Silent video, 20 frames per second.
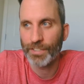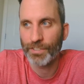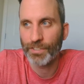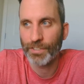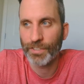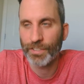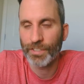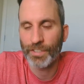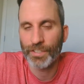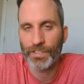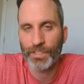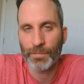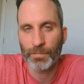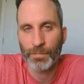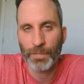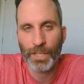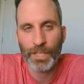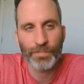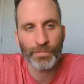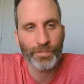So the
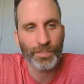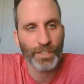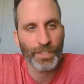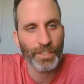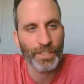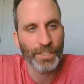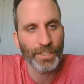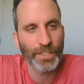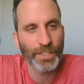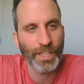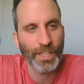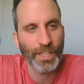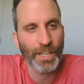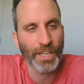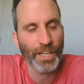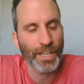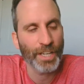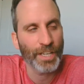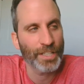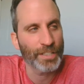benefit
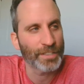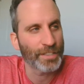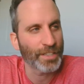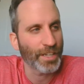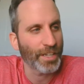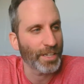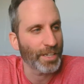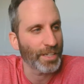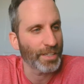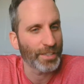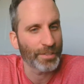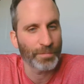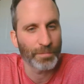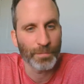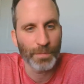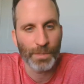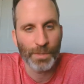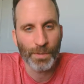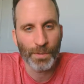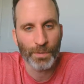as
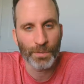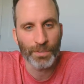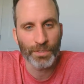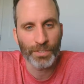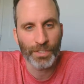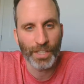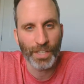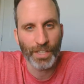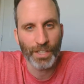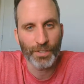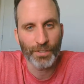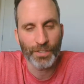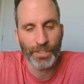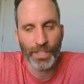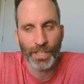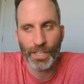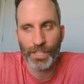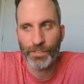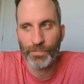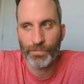I'm older now in
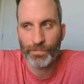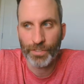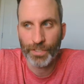life